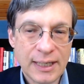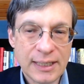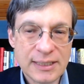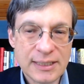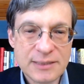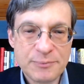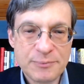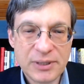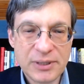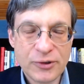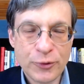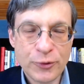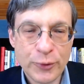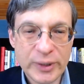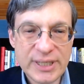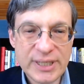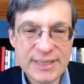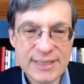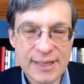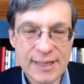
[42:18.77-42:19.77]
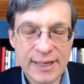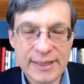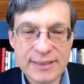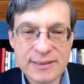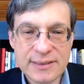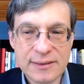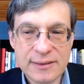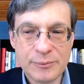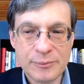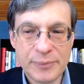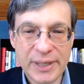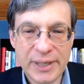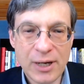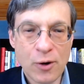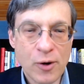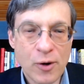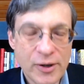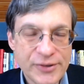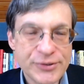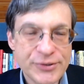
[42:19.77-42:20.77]
and it's been criticized by
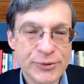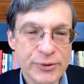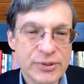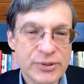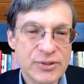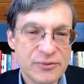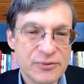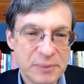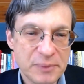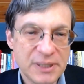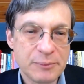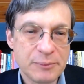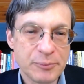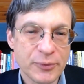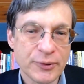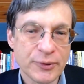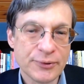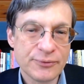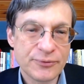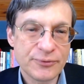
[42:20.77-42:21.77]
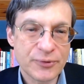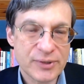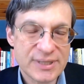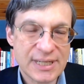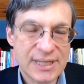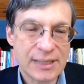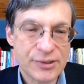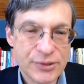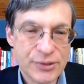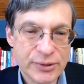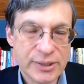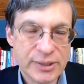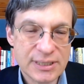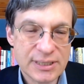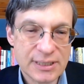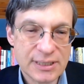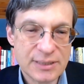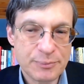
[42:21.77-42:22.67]
all sorts of people for centuries.